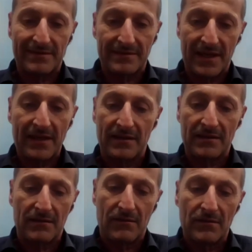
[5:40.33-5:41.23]

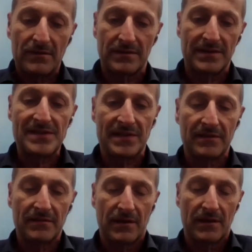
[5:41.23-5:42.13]
taking all this
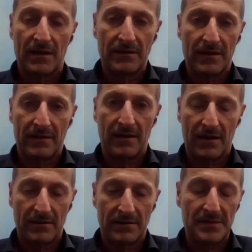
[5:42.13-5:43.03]
into account. I think
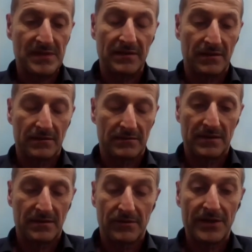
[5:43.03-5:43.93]
our teams did
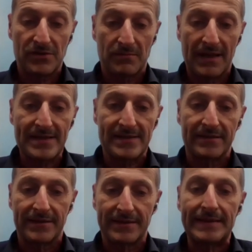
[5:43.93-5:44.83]
a great job last
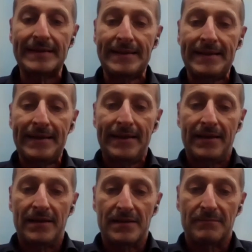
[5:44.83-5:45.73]
year, and
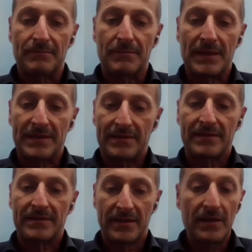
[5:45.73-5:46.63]
but
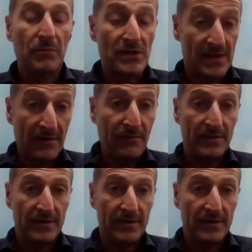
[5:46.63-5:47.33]
the year was tough